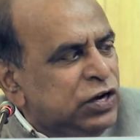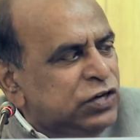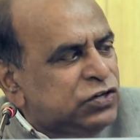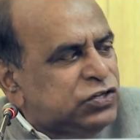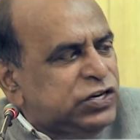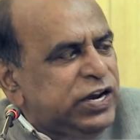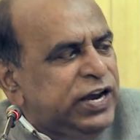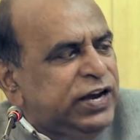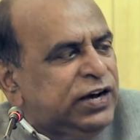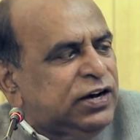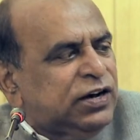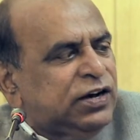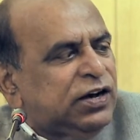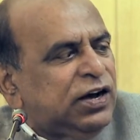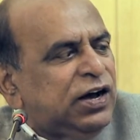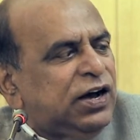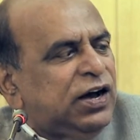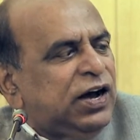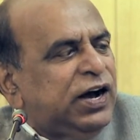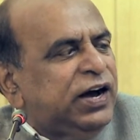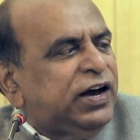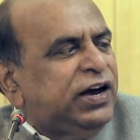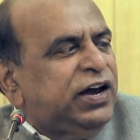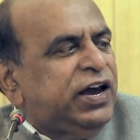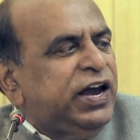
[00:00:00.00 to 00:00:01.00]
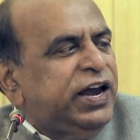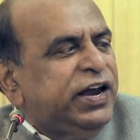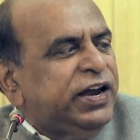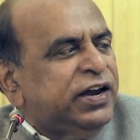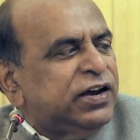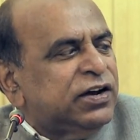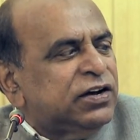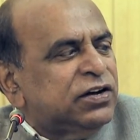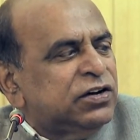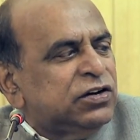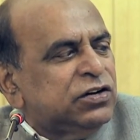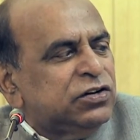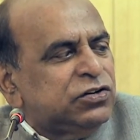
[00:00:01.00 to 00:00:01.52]
Take
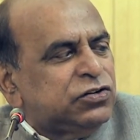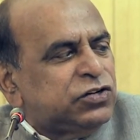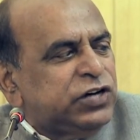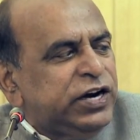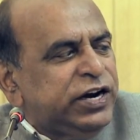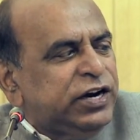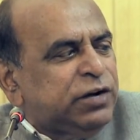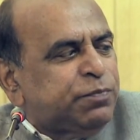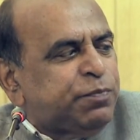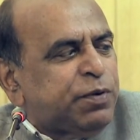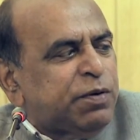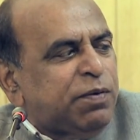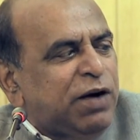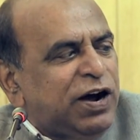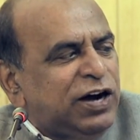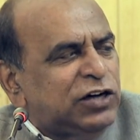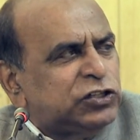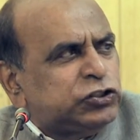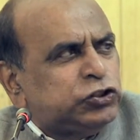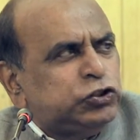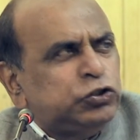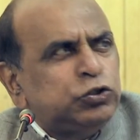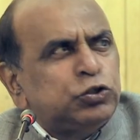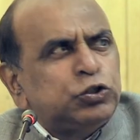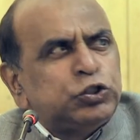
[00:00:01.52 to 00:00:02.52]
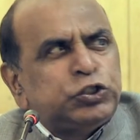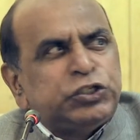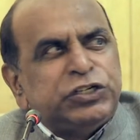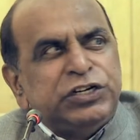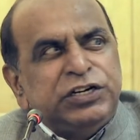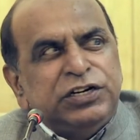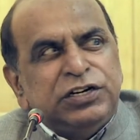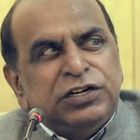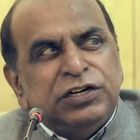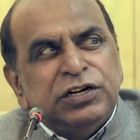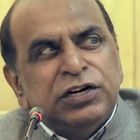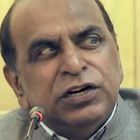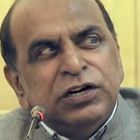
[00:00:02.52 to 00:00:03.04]
Agge, take Prabhash
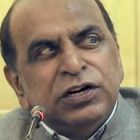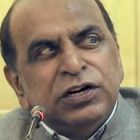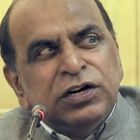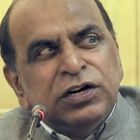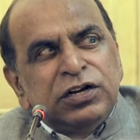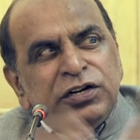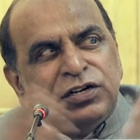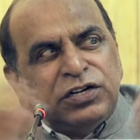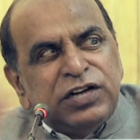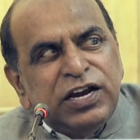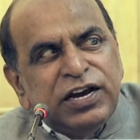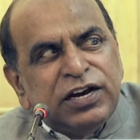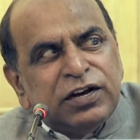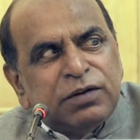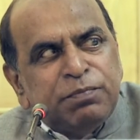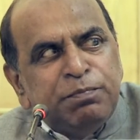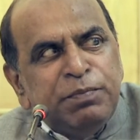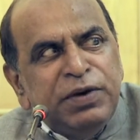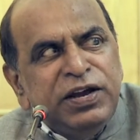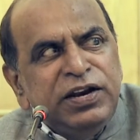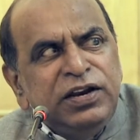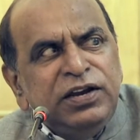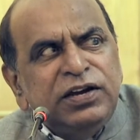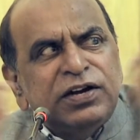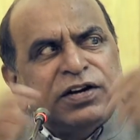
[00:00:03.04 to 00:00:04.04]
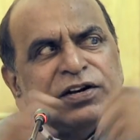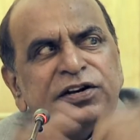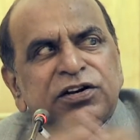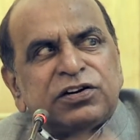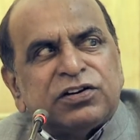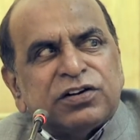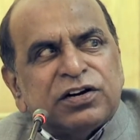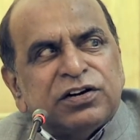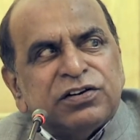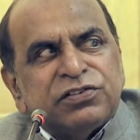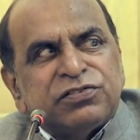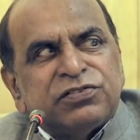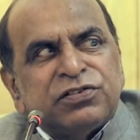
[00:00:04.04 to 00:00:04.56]
Joshi, take many
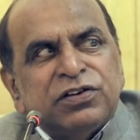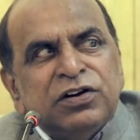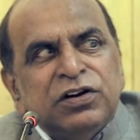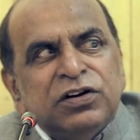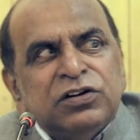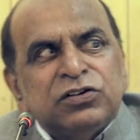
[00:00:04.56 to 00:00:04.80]
editors.